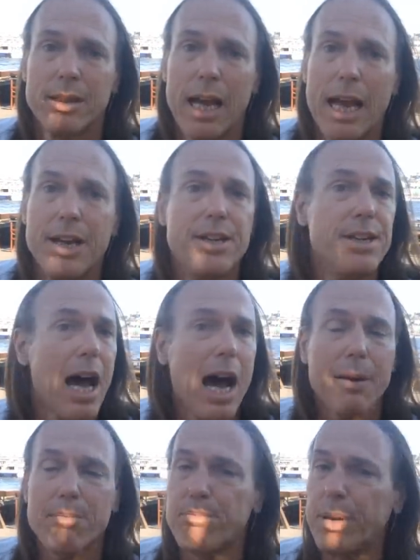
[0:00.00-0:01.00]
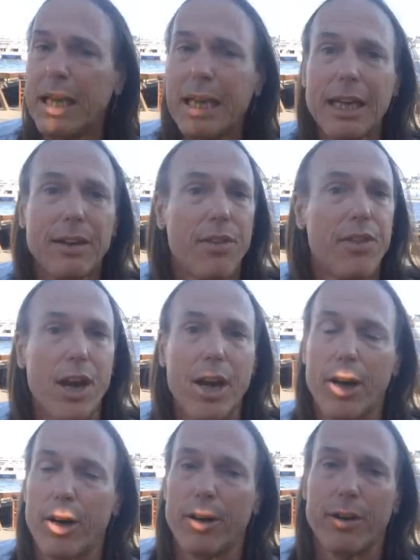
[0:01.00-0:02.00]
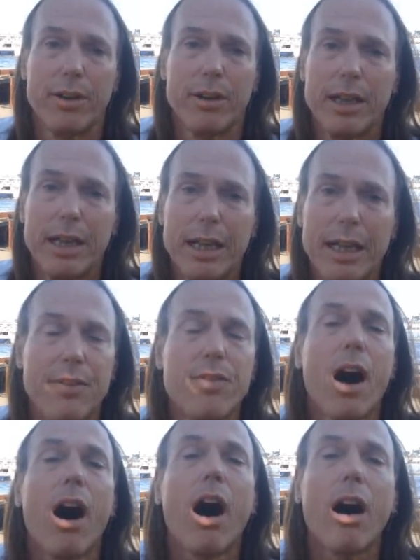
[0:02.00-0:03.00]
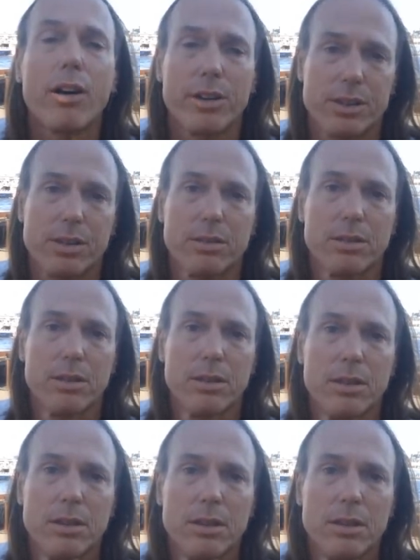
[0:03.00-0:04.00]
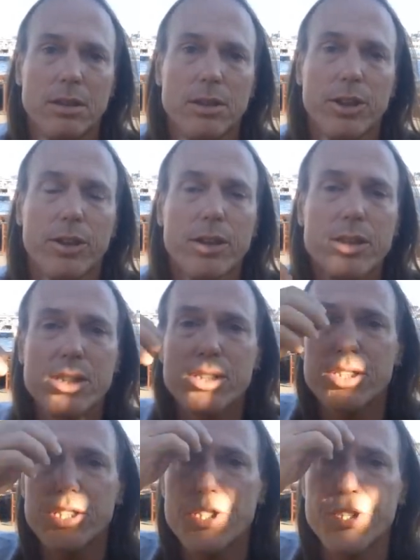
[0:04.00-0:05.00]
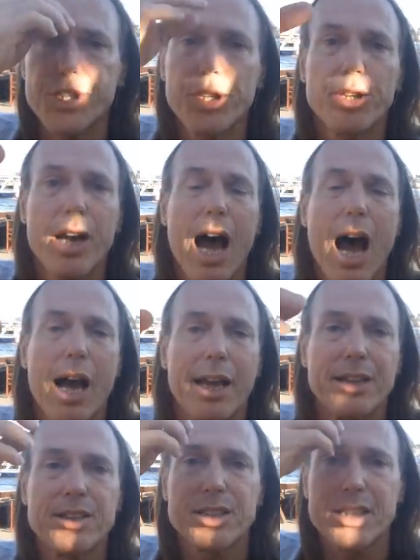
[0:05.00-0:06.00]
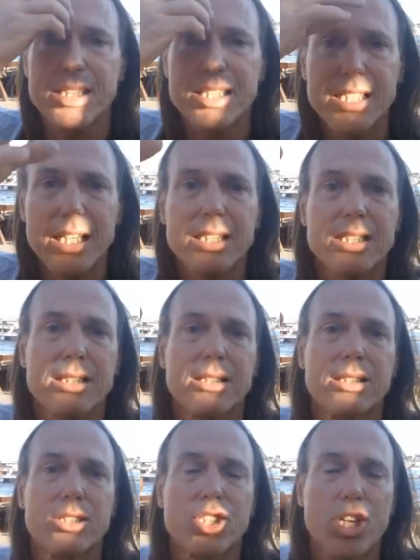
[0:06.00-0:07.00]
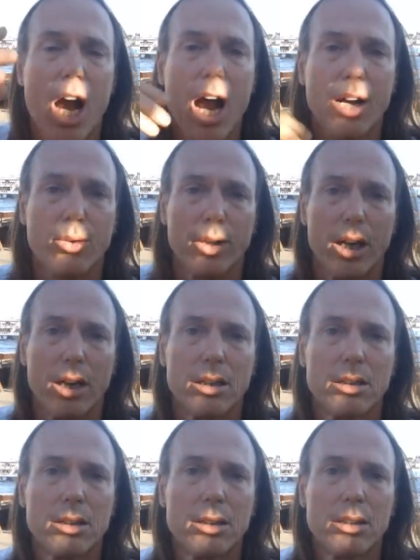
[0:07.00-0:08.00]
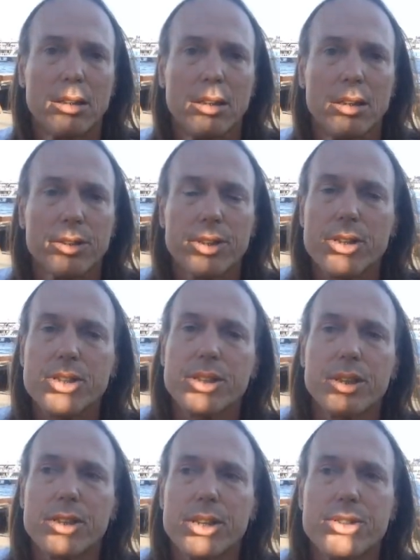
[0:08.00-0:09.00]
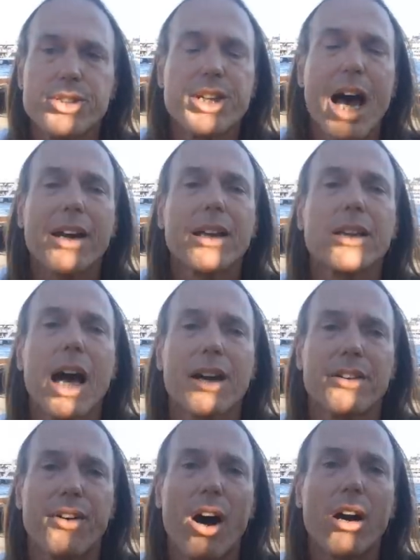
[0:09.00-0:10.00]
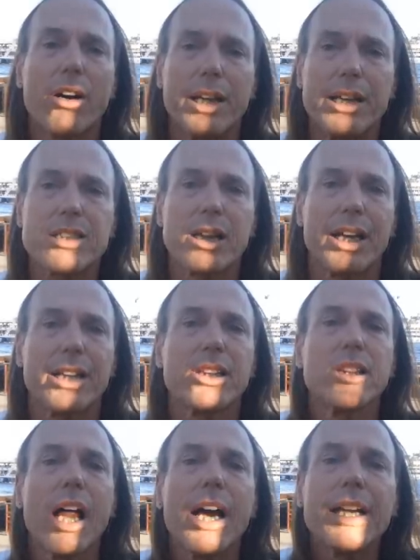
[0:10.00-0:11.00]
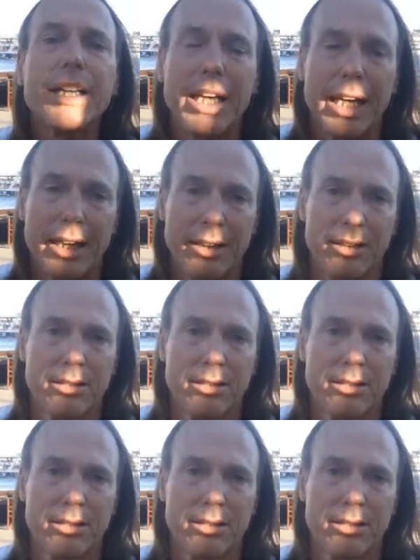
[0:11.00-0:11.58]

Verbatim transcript: and not being there in the heart. Uranus is this third eye, it's the sixth chakra. There's, there is not a lot of heart, it's like lightning,